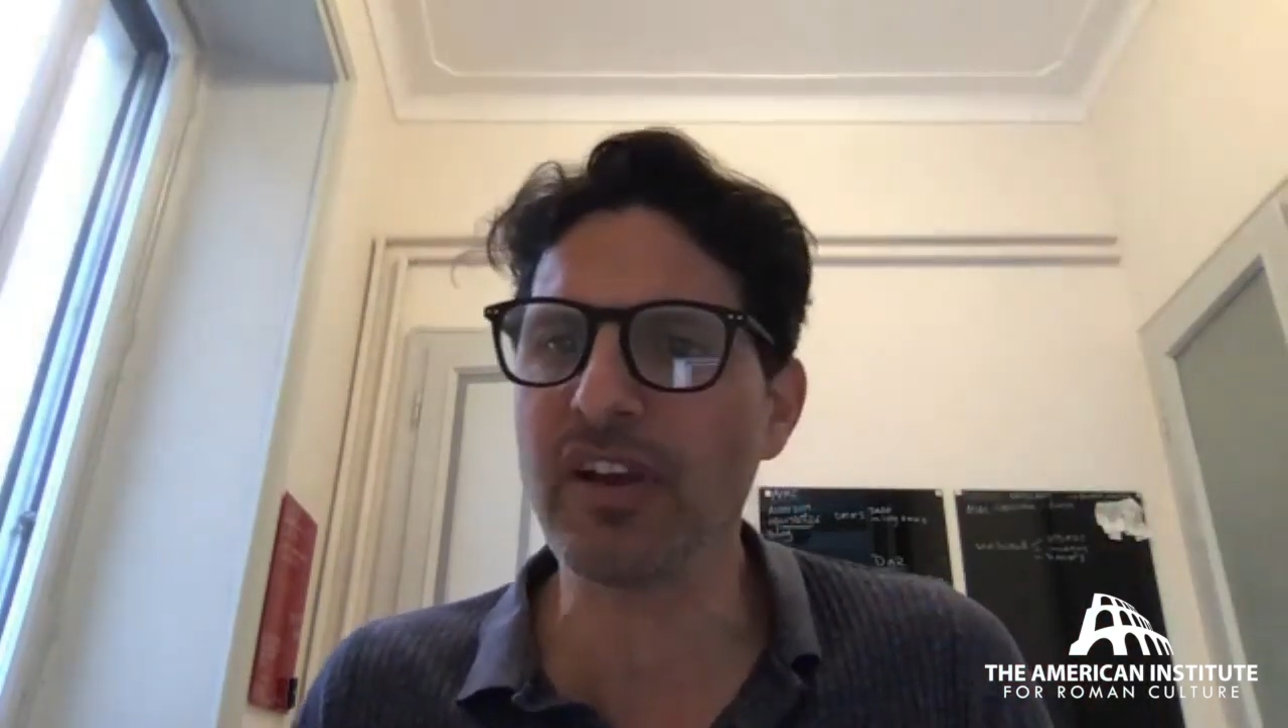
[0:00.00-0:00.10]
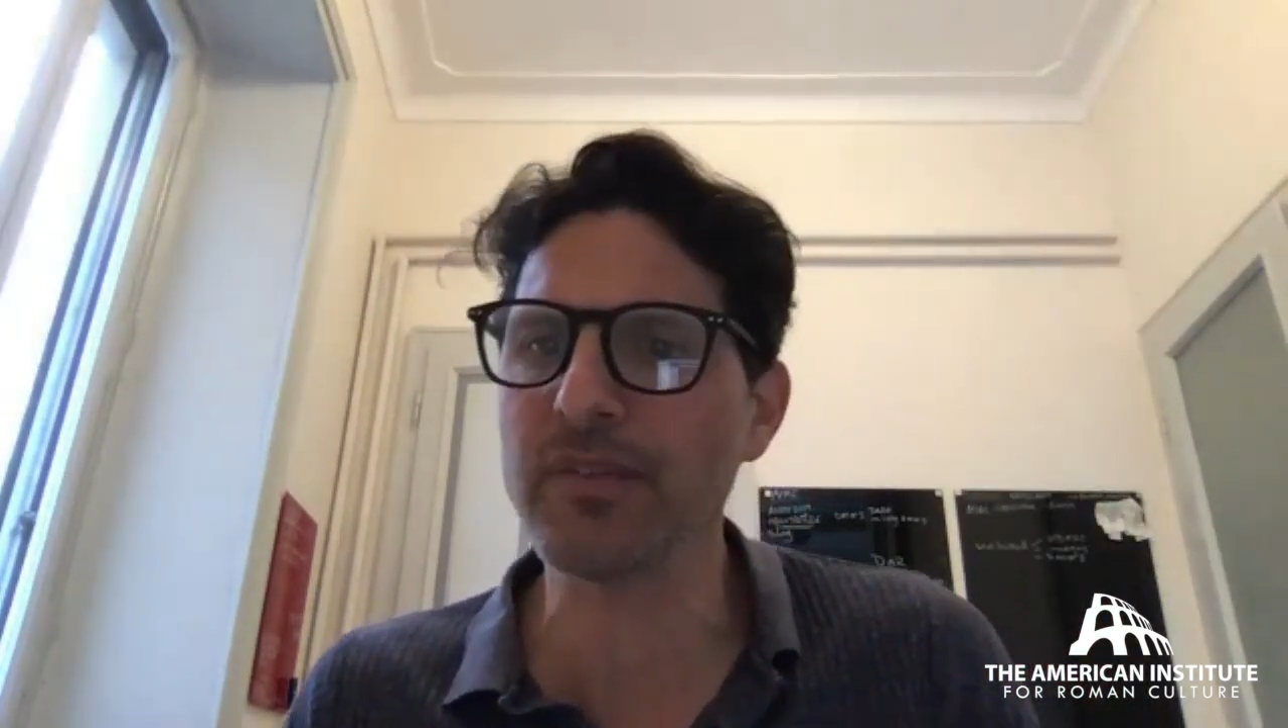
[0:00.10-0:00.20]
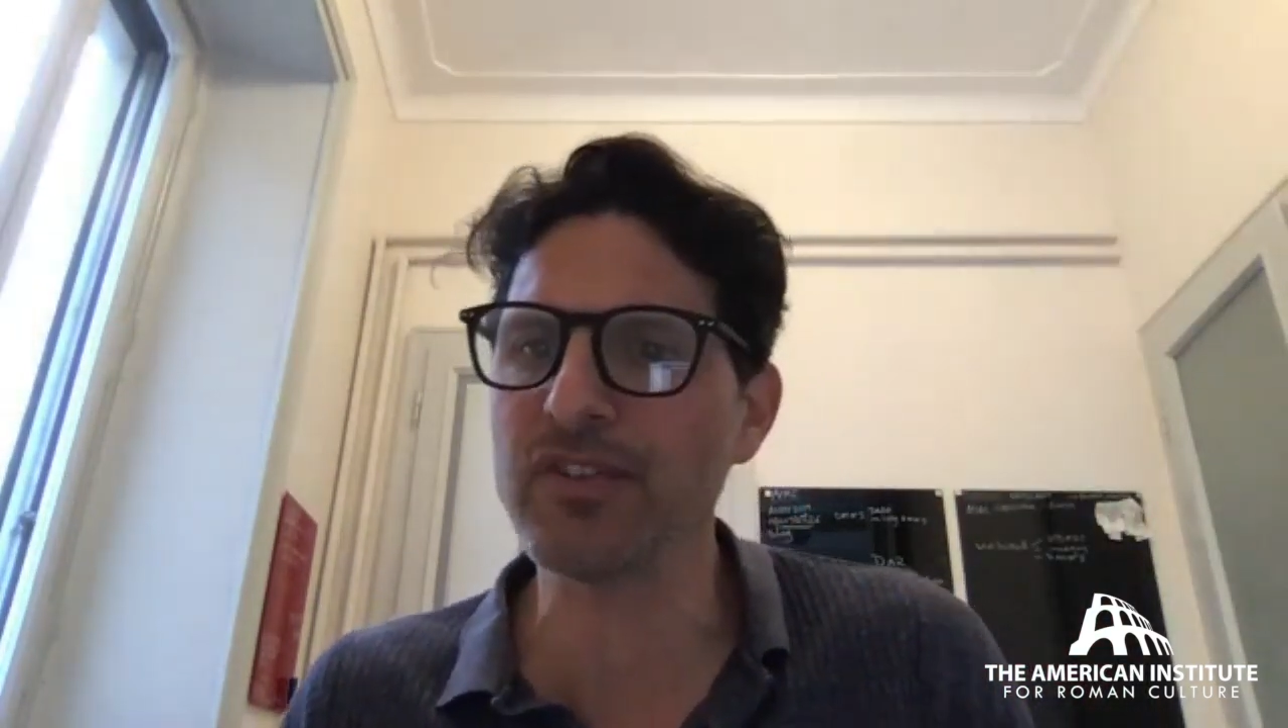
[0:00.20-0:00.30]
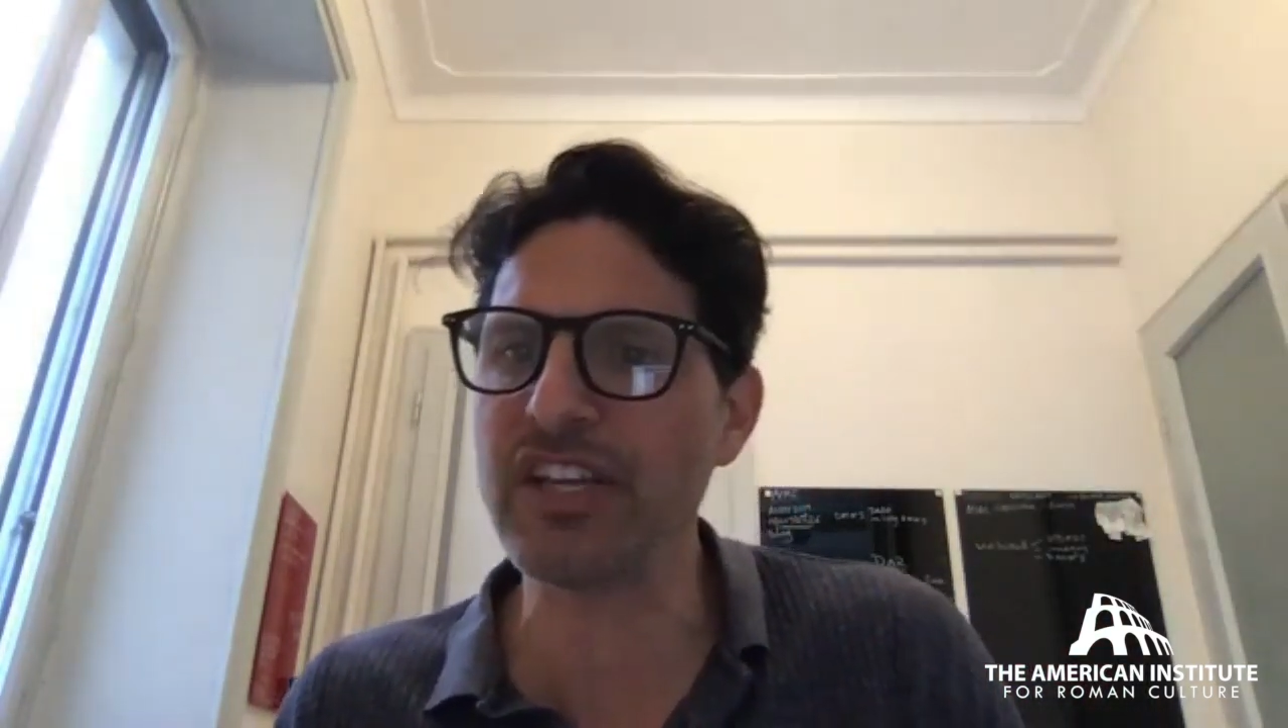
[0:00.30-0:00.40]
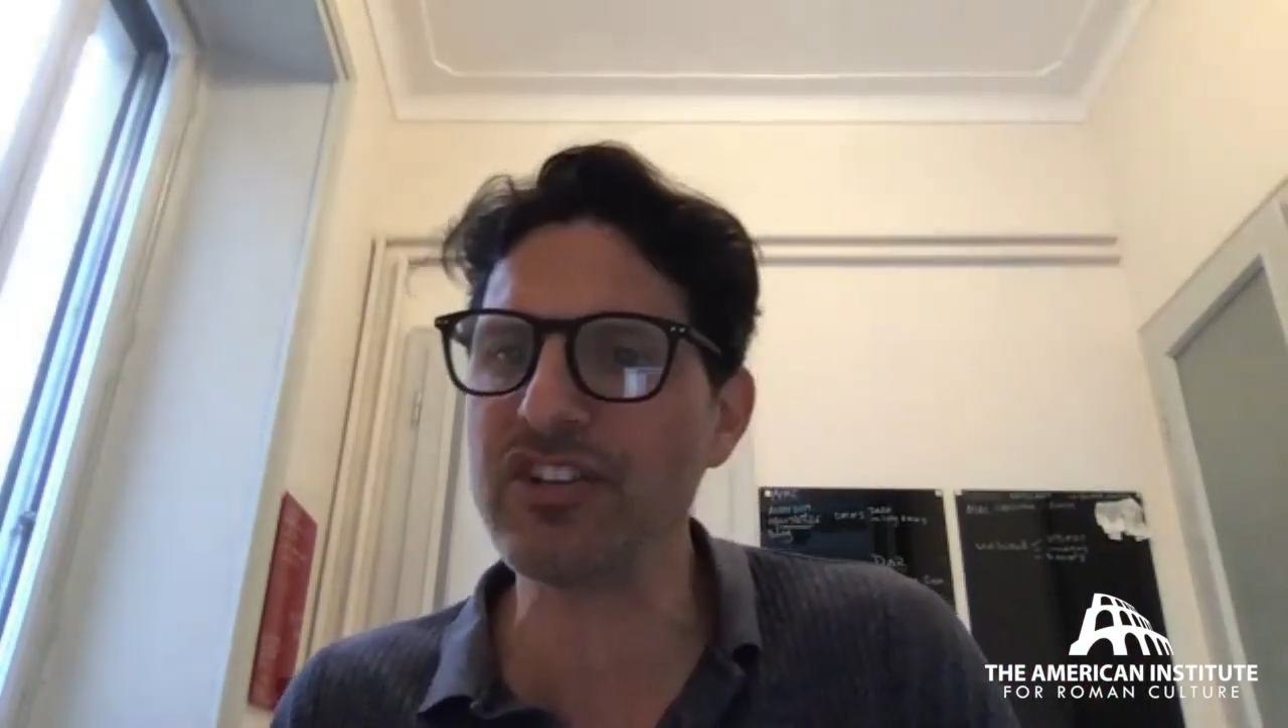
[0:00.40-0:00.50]

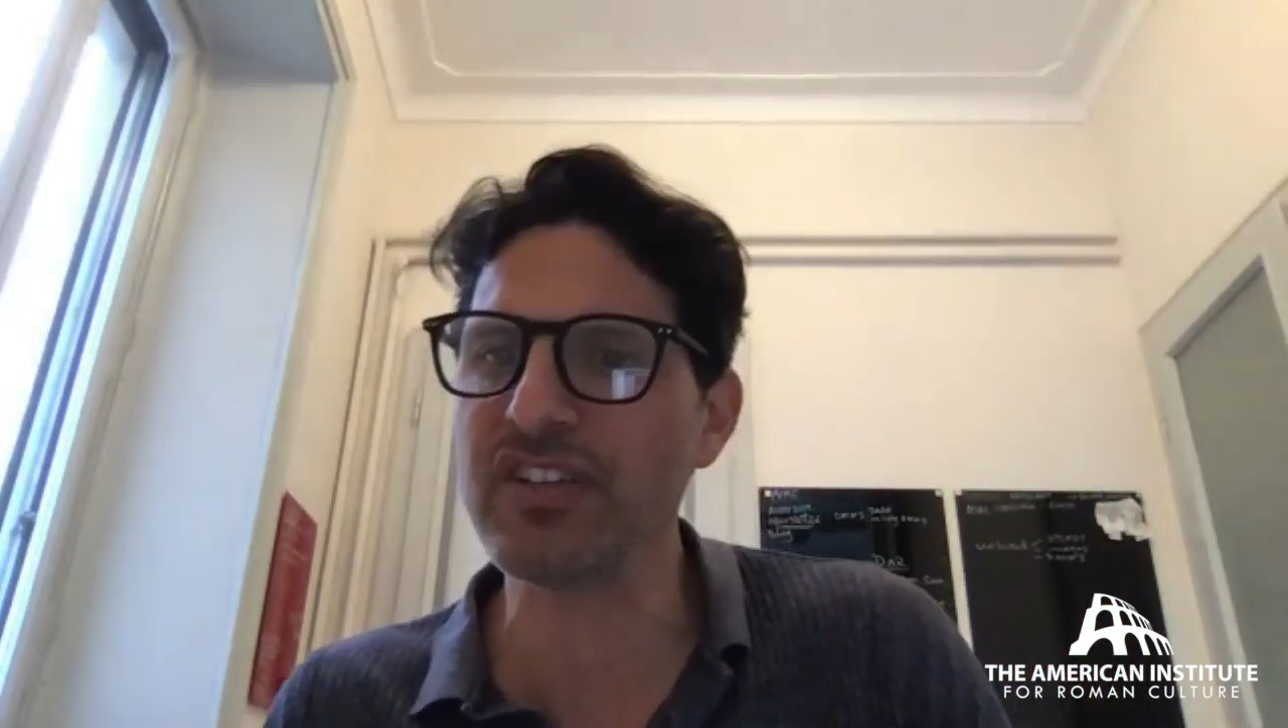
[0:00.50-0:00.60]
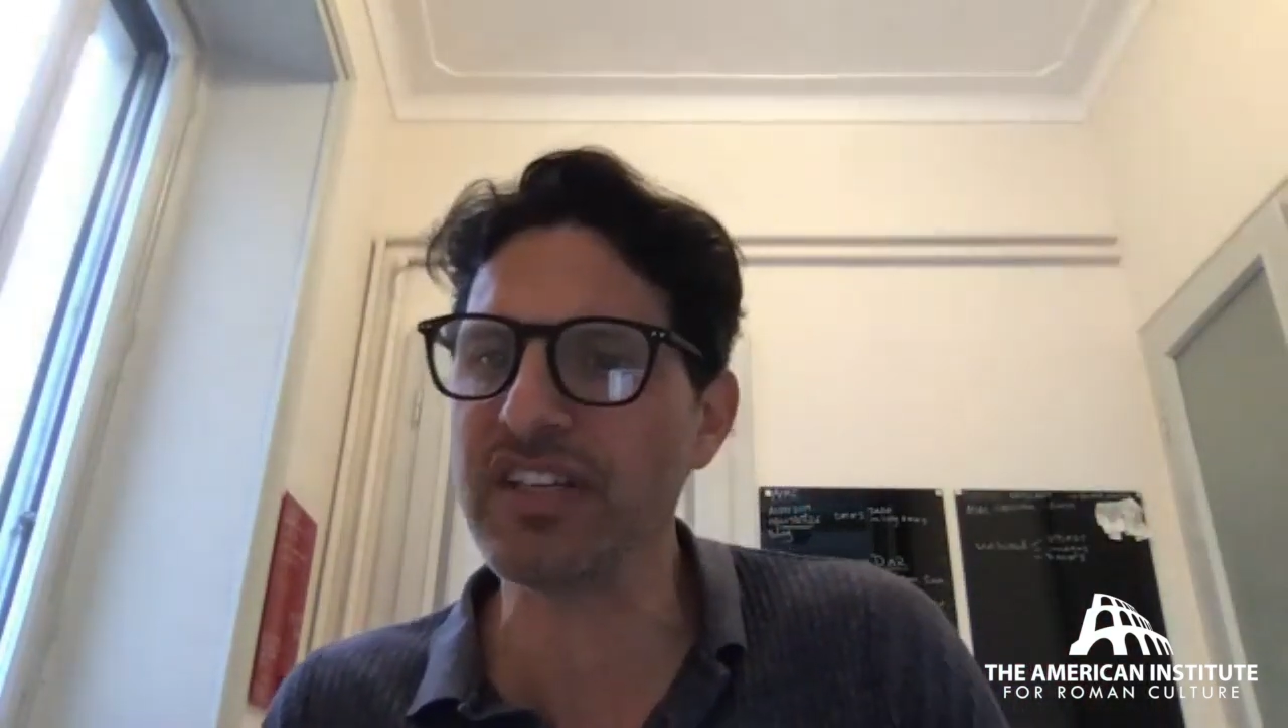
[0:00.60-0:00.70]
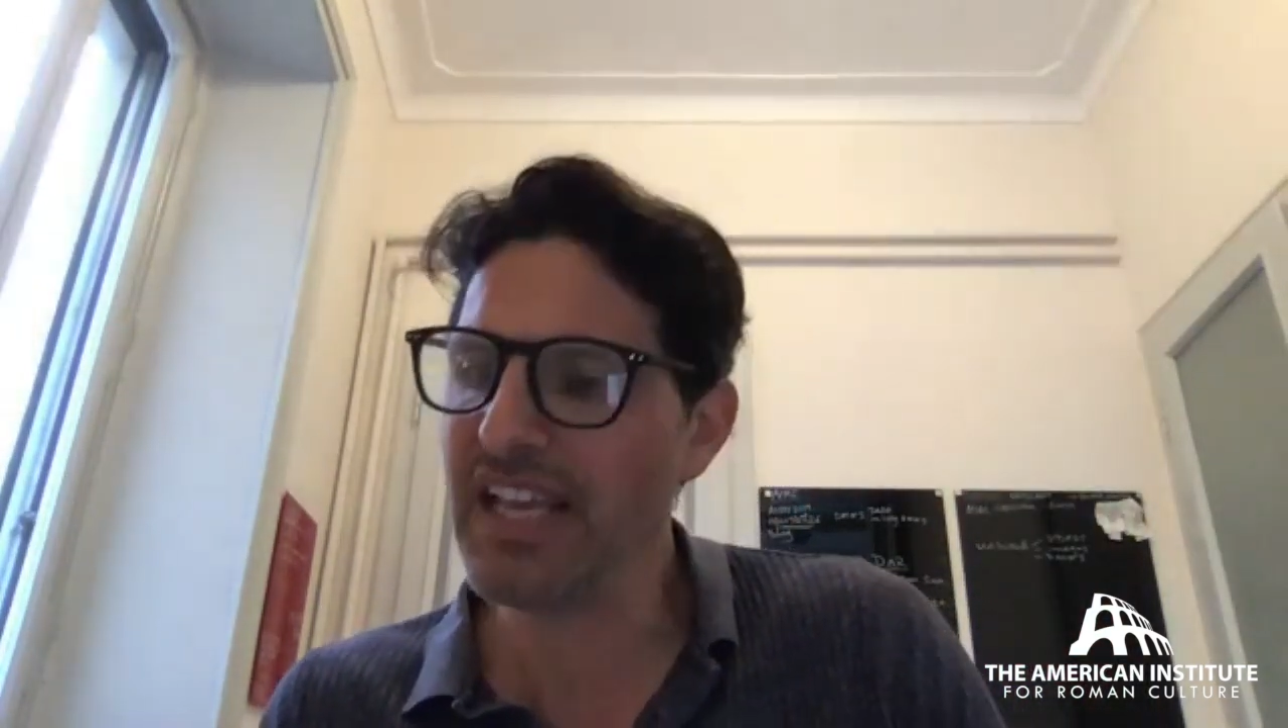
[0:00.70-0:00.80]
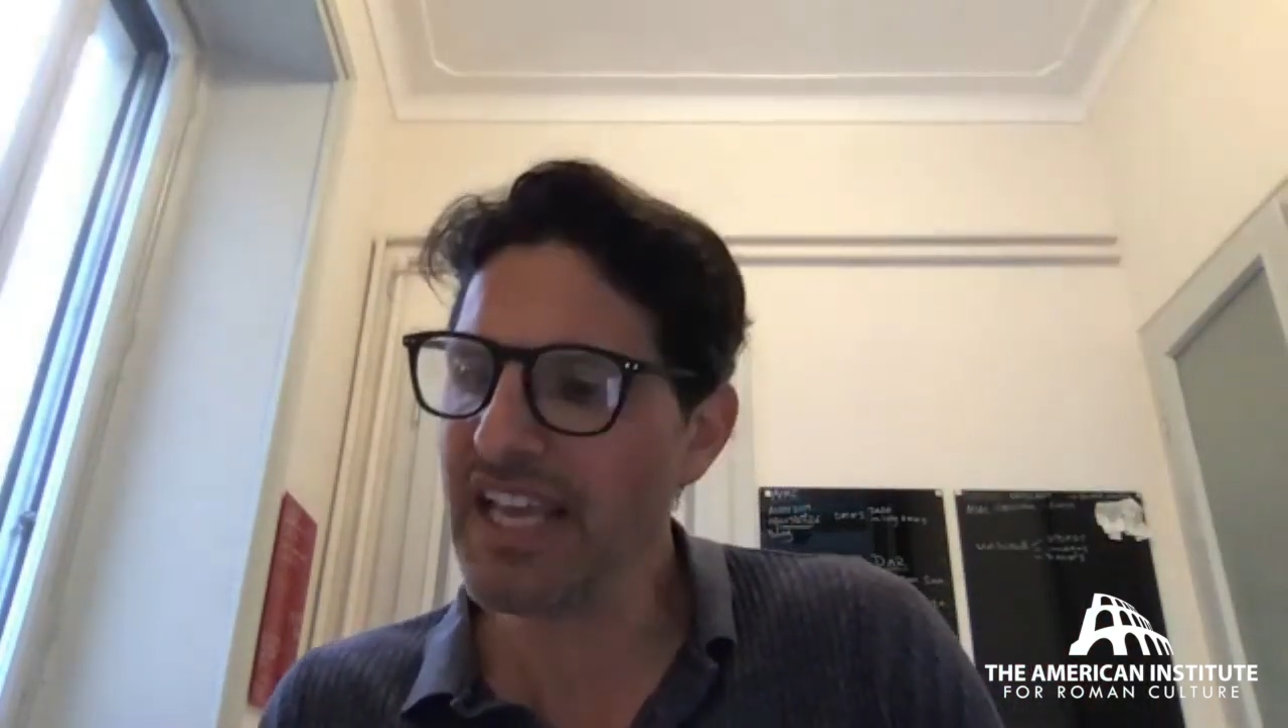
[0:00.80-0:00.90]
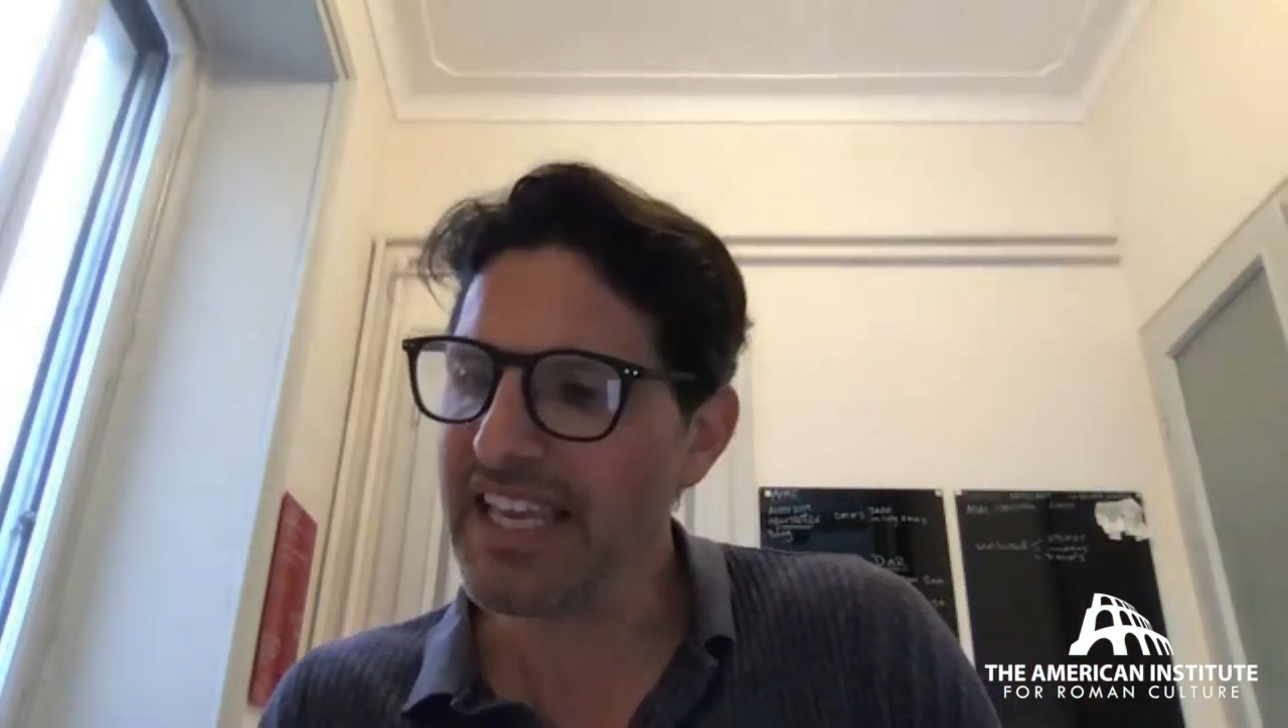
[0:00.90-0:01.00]
conversation